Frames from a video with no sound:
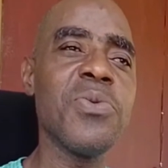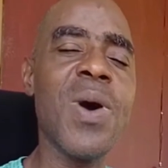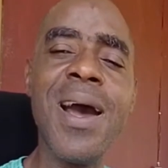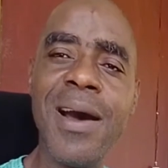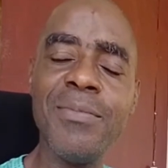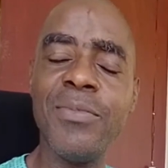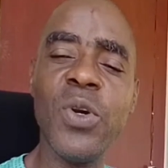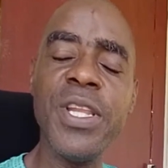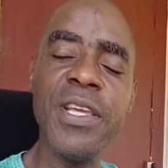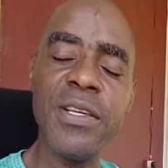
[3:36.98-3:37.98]
What happened
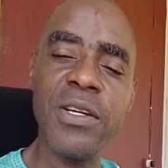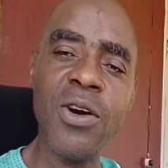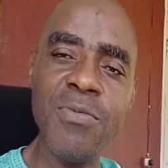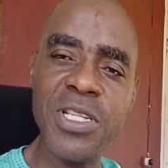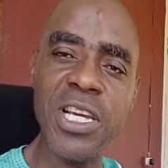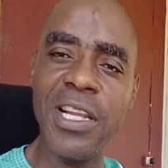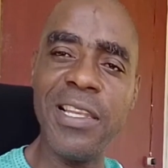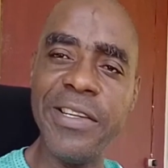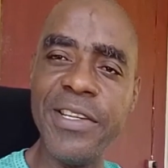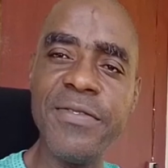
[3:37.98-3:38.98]
when the
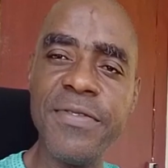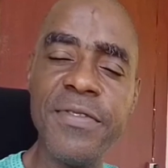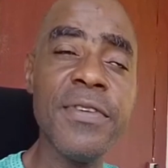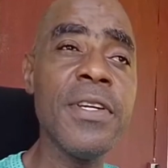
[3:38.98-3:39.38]
commissioner leave?